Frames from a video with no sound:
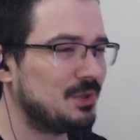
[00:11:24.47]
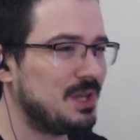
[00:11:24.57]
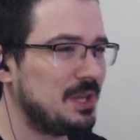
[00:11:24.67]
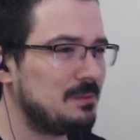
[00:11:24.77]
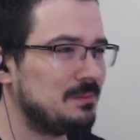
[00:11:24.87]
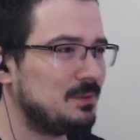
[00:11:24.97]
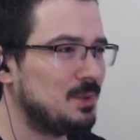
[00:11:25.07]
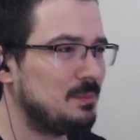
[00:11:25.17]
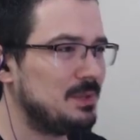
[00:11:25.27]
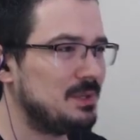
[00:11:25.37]
game
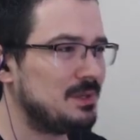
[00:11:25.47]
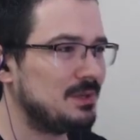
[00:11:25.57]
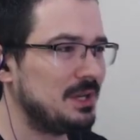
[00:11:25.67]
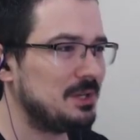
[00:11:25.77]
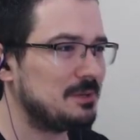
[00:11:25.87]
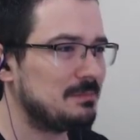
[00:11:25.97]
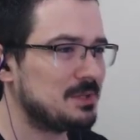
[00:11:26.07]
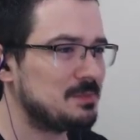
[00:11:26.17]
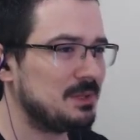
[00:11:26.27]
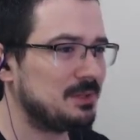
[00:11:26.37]
will be running
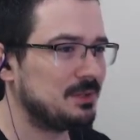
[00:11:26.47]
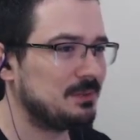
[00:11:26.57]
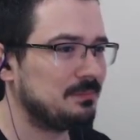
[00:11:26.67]
much better.